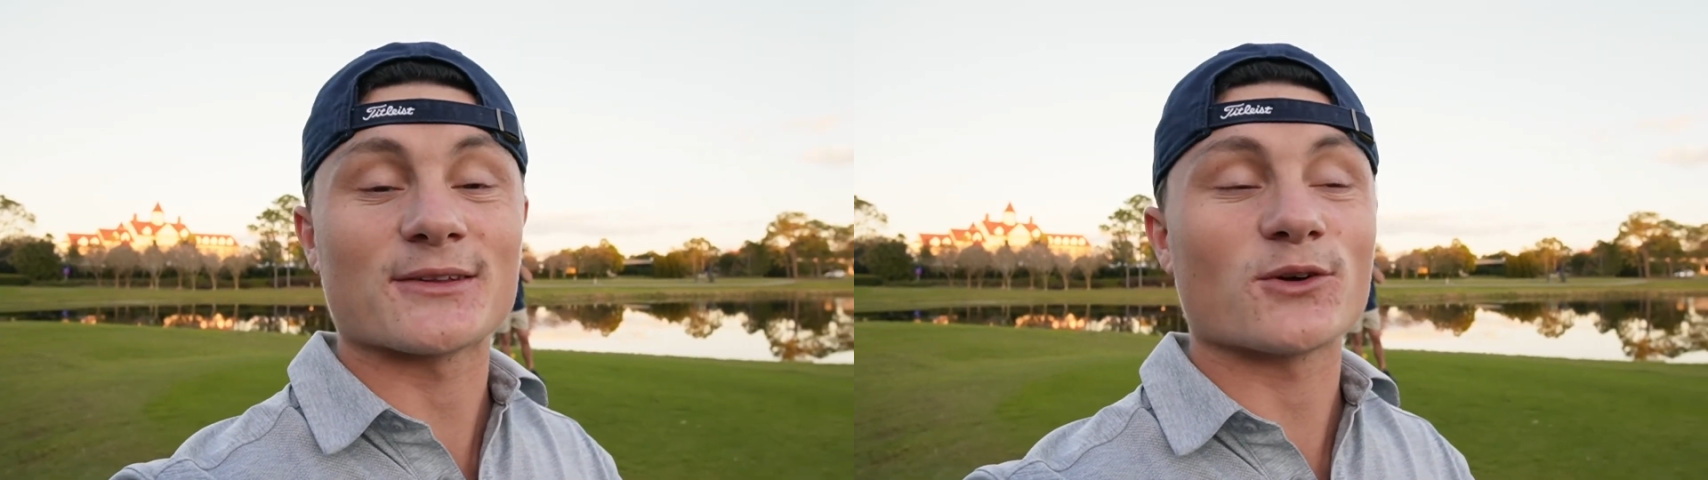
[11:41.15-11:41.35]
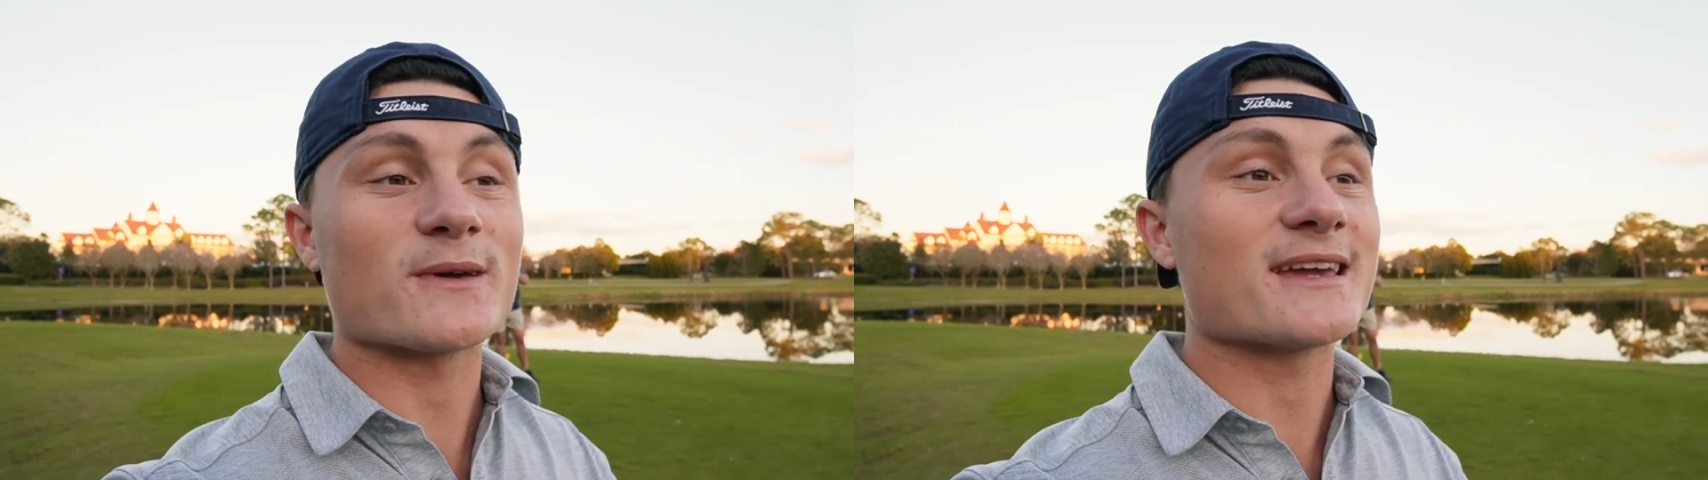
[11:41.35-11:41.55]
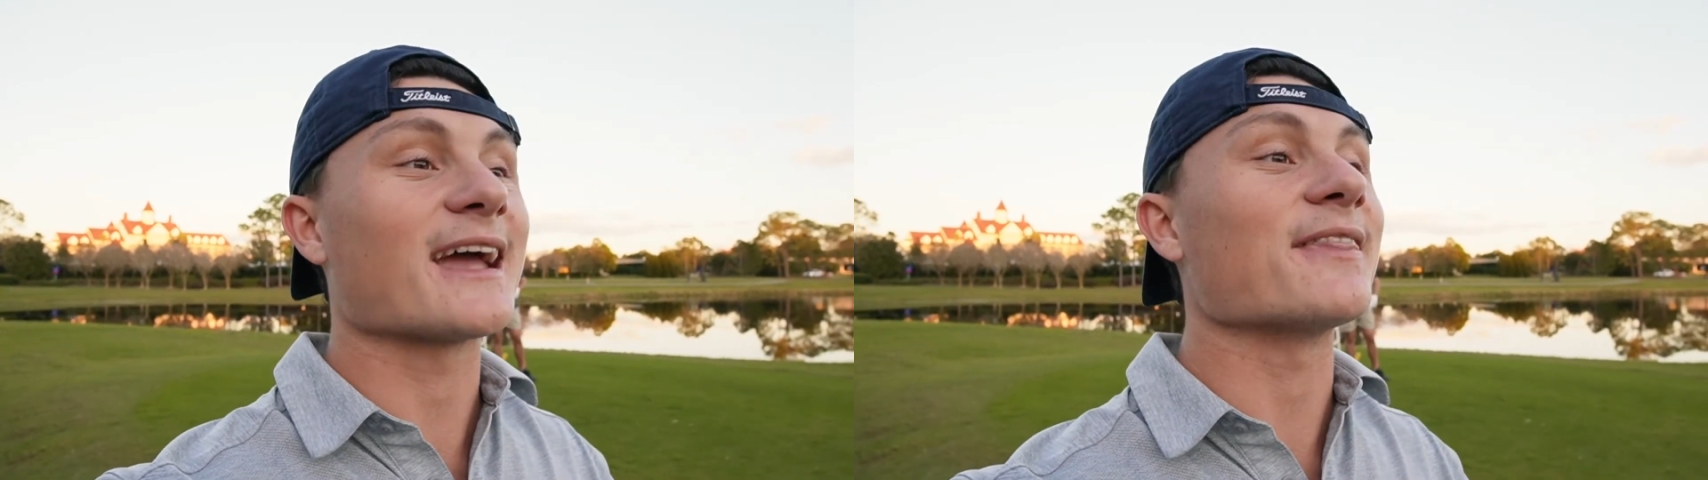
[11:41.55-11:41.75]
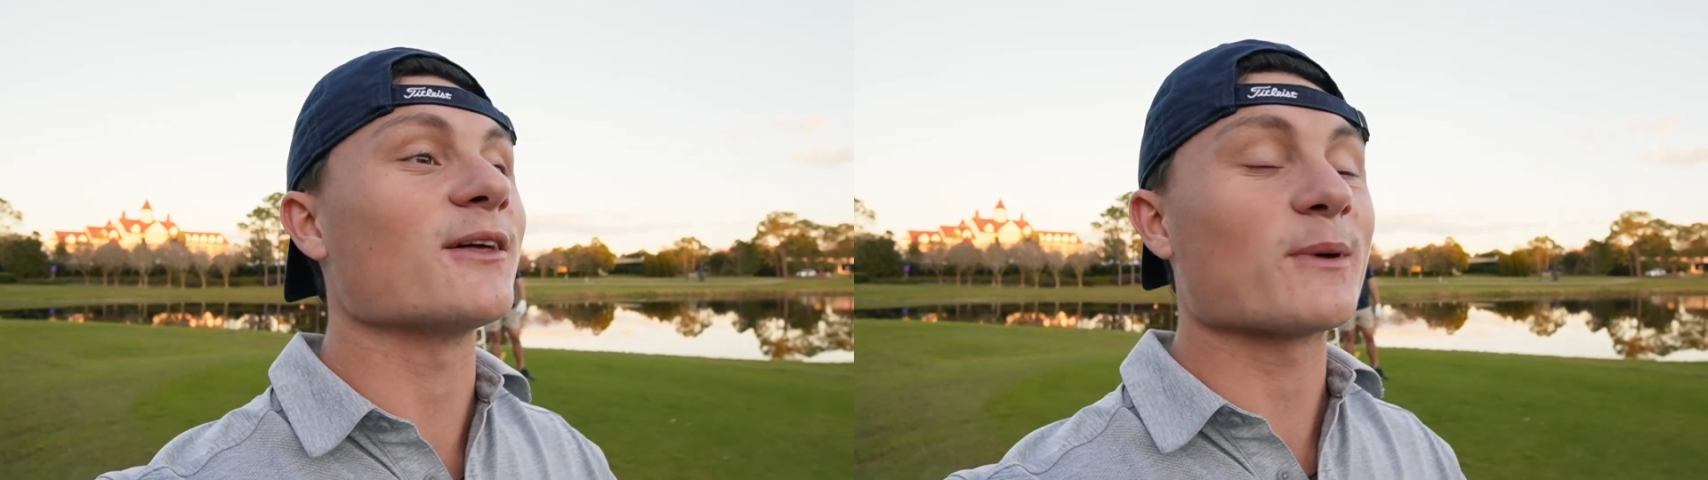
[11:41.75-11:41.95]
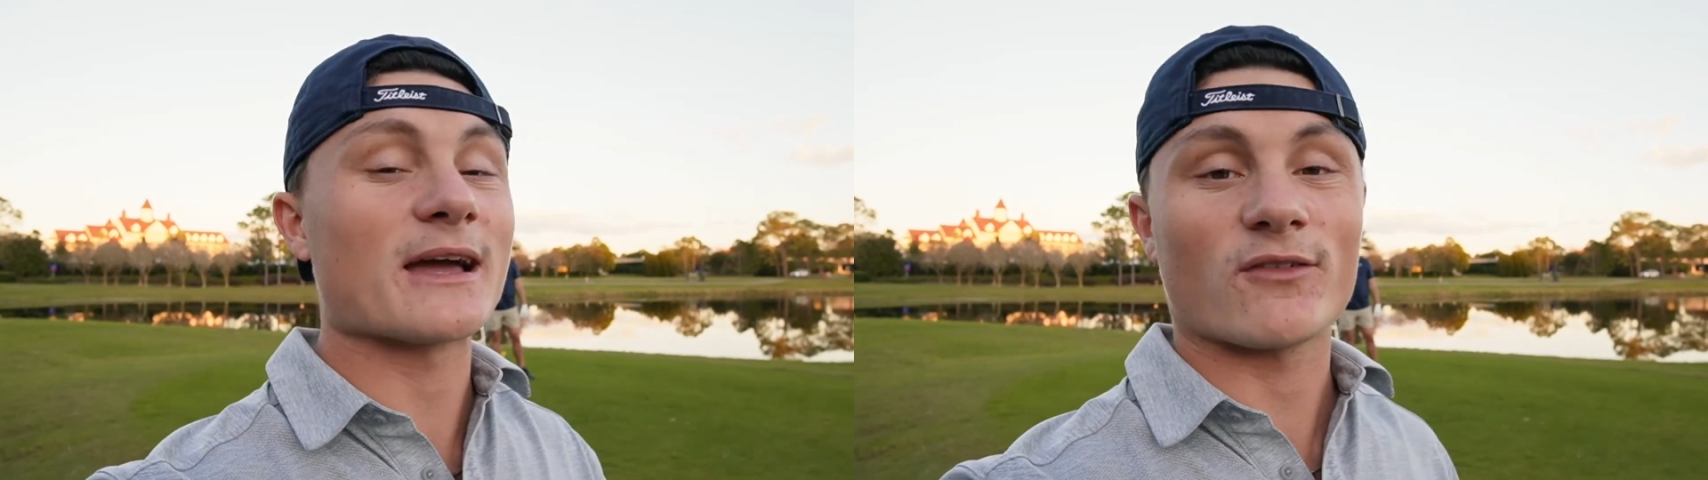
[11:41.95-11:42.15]
in the week, and
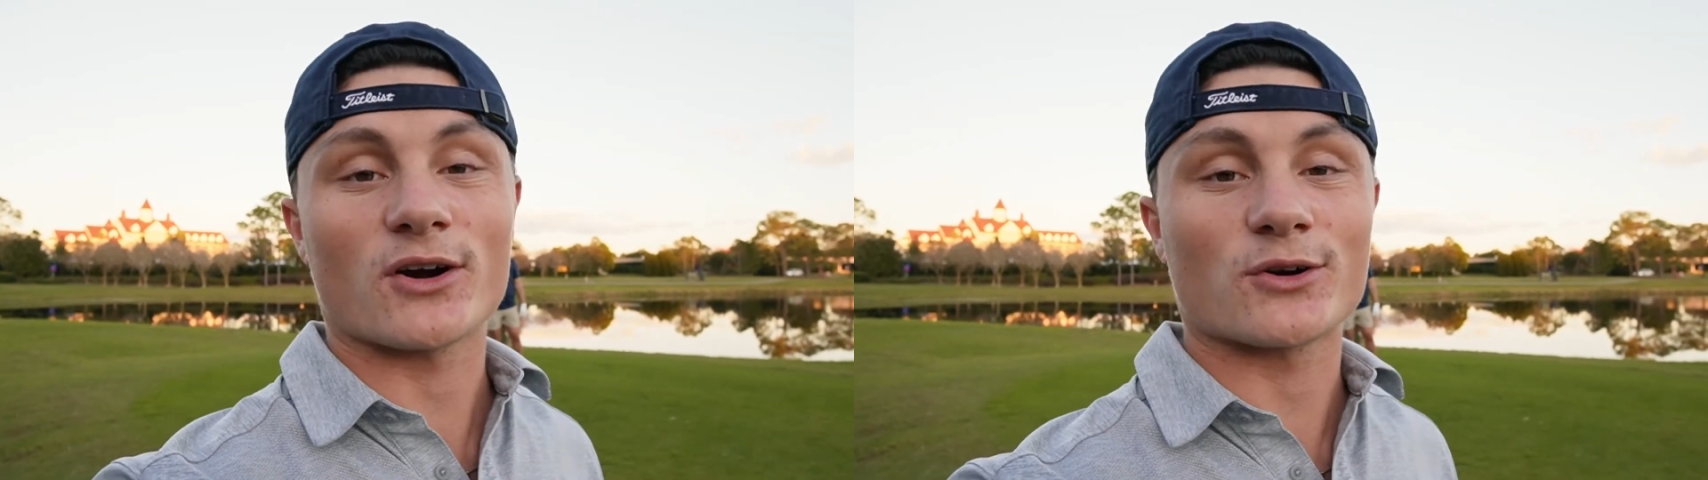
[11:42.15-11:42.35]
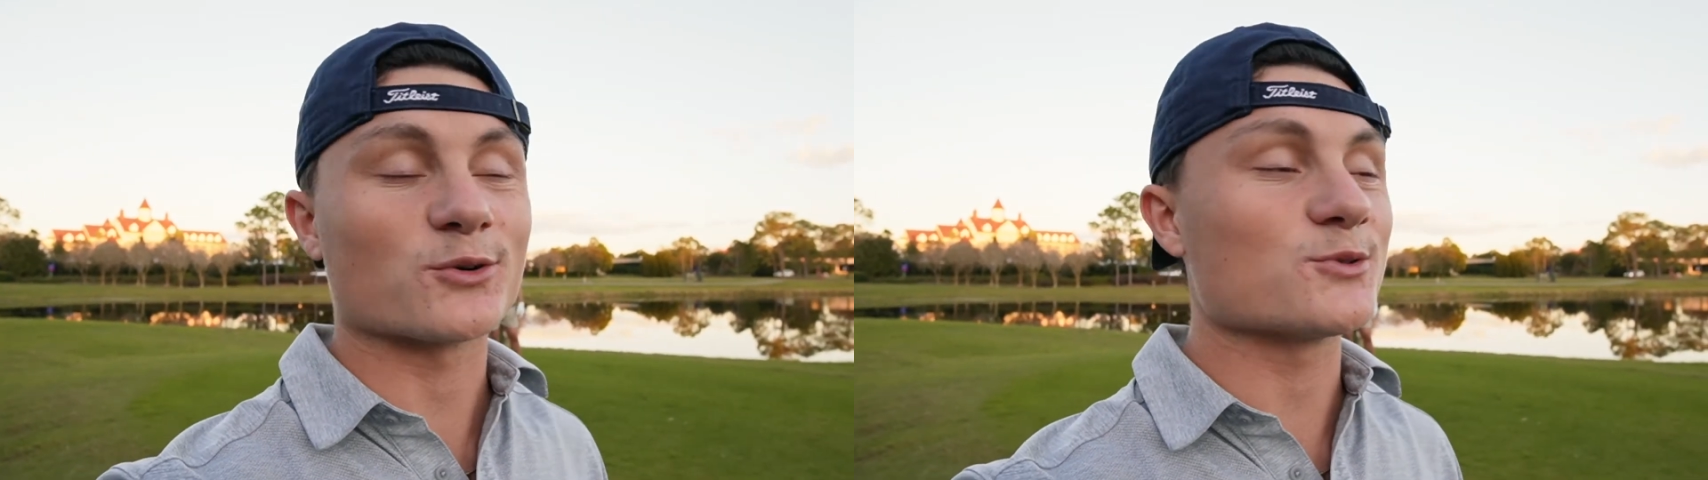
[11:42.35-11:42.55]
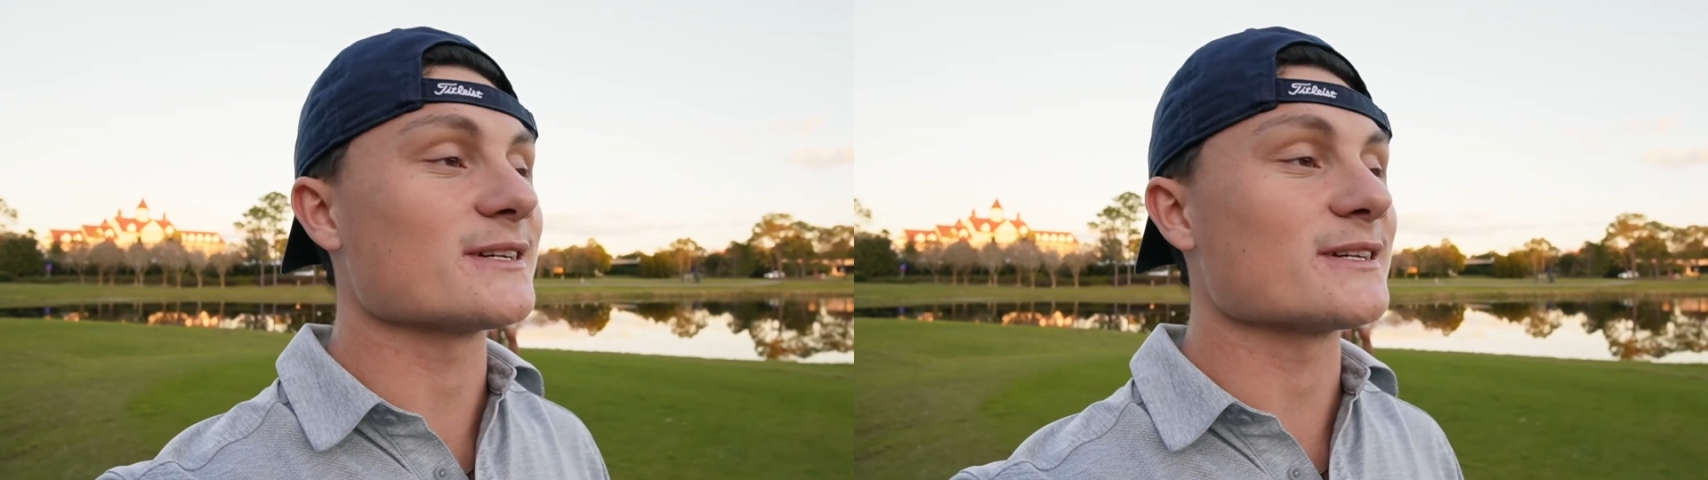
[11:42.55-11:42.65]
then we have our cruise.